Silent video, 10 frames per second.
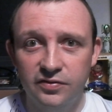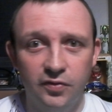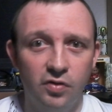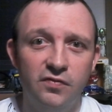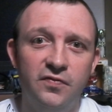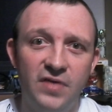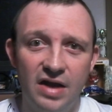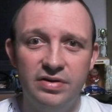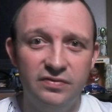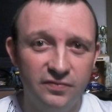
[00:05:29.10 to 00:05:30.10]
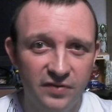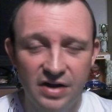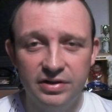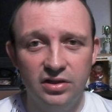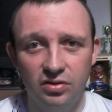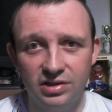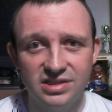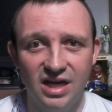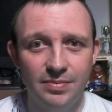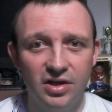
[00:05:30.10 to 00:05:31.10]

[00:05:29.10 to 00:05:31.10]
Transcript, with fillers: for a very, very long time.